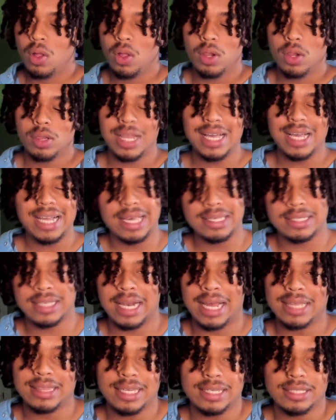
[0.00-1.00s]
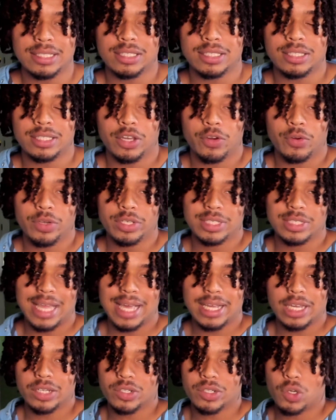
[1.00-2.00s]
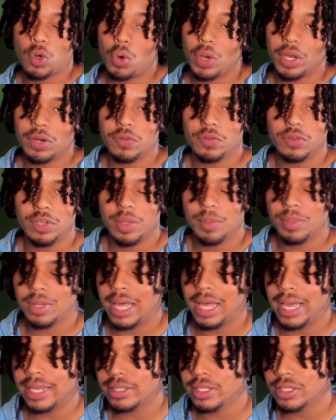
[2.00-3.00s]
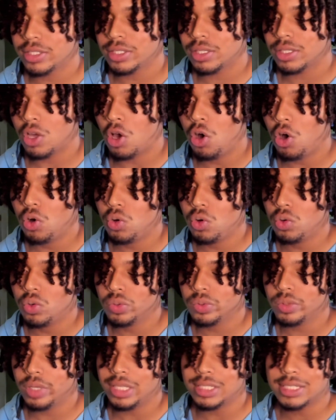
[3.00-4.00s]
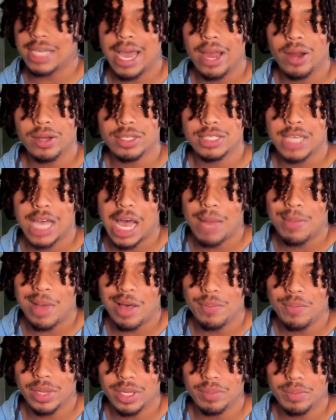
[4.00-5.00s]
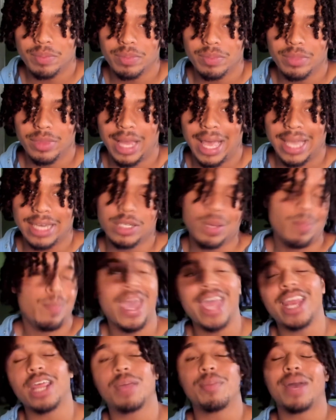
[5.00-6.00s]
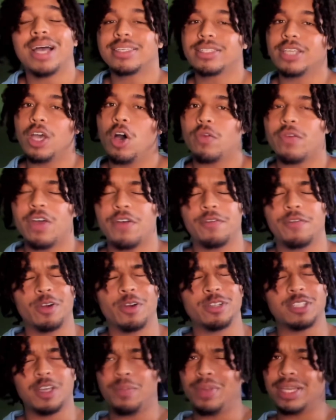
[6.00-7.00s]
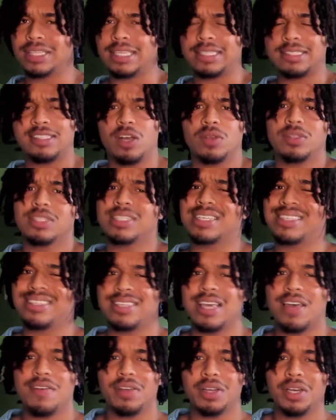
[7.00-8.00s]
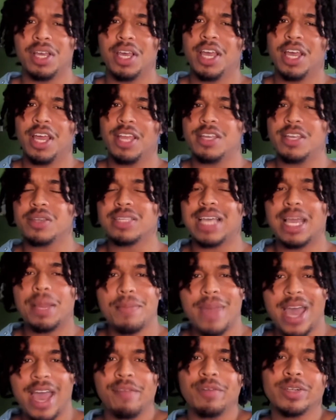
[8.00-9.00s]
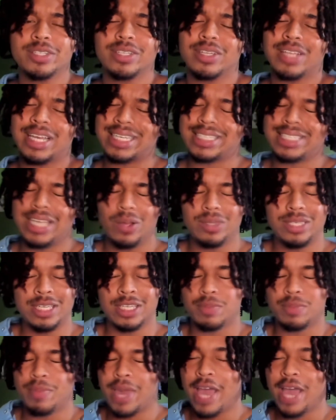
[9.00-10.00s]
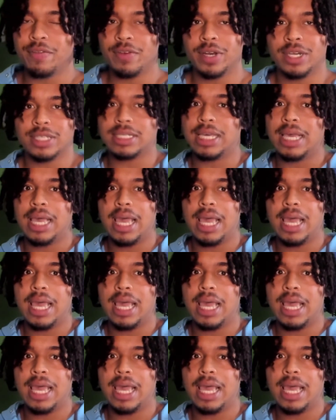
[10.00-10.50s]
like I said, I think this series is like a coin flip. Like this whole entire time I've been like debating myself. At first I picked the Celtics in 7. Then I was like Mavericks. I'm like Celtics, Mavericks.